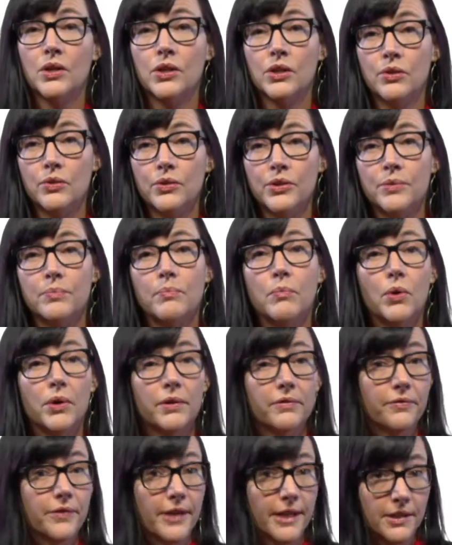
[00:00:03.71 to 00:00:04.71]
you'll learn
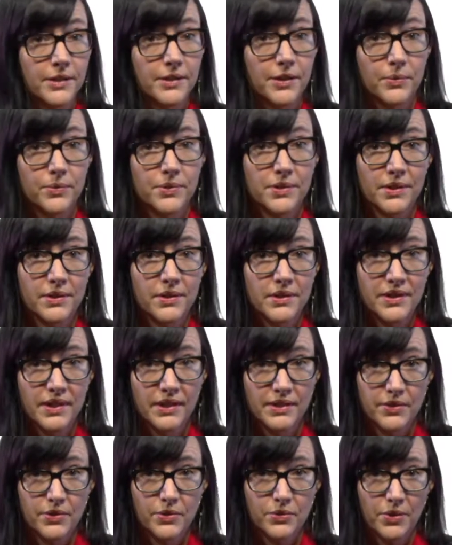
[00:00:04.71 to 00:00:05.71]
more fretted notes on the
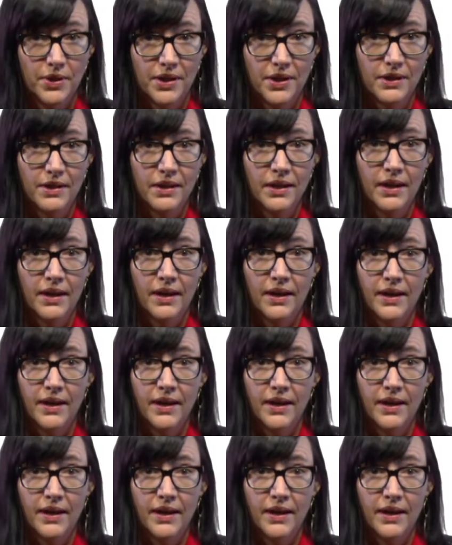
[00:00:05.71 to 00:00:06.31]
6th string